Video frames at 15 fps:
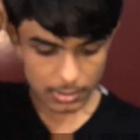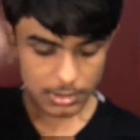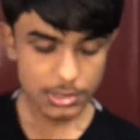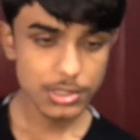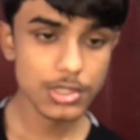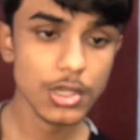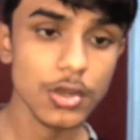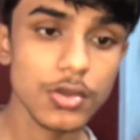
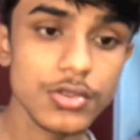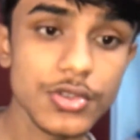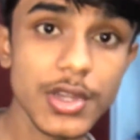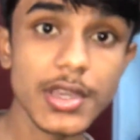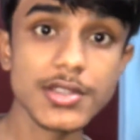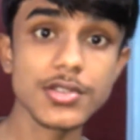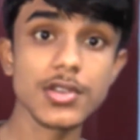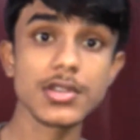So today,
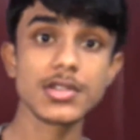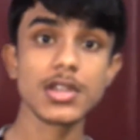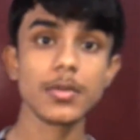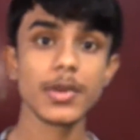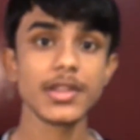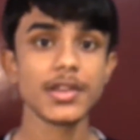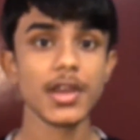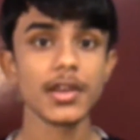as you can tell
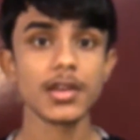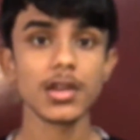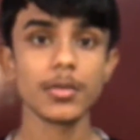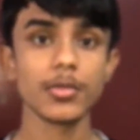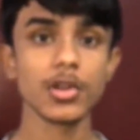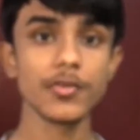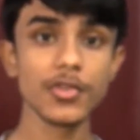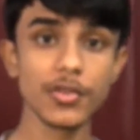by the title, I'm
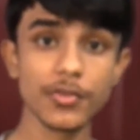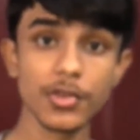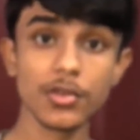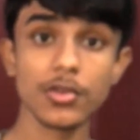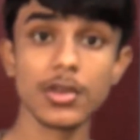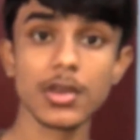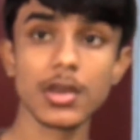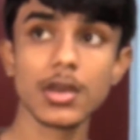gonna be
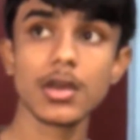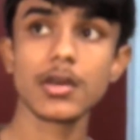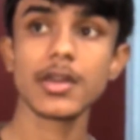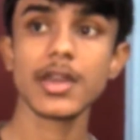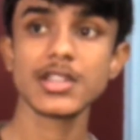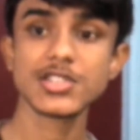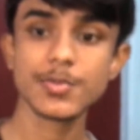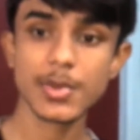reviewing
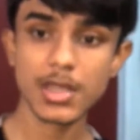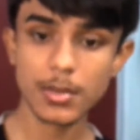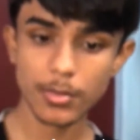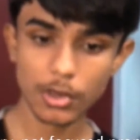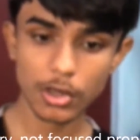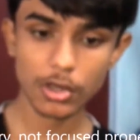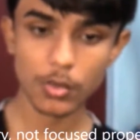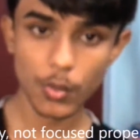Gatsby
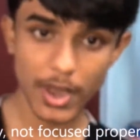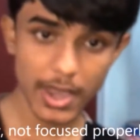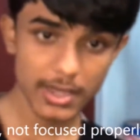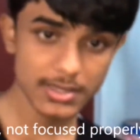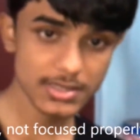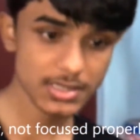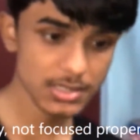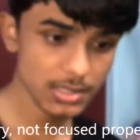Mohawk
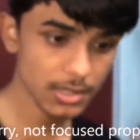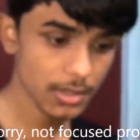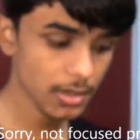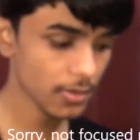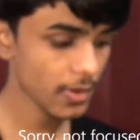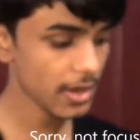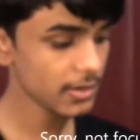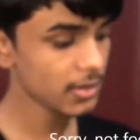Wax
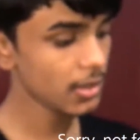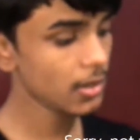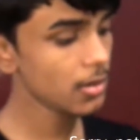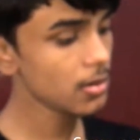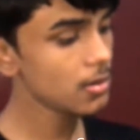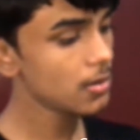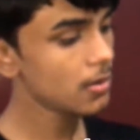right there.